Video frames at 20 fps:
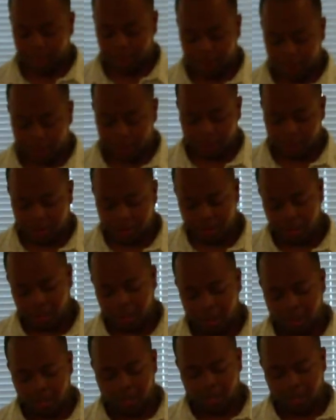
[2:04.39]
we use
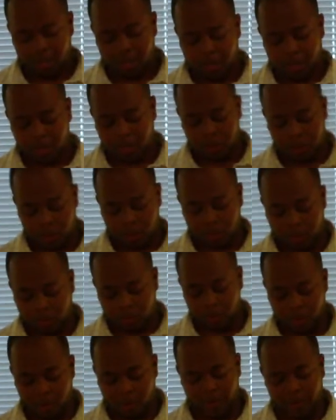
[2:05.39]
to
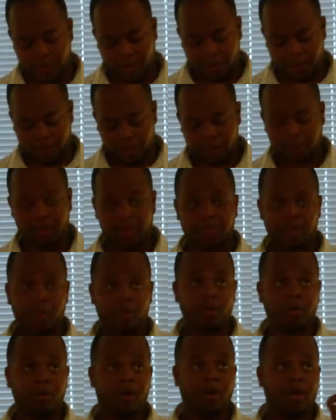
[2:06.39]
go around the vehicle and blow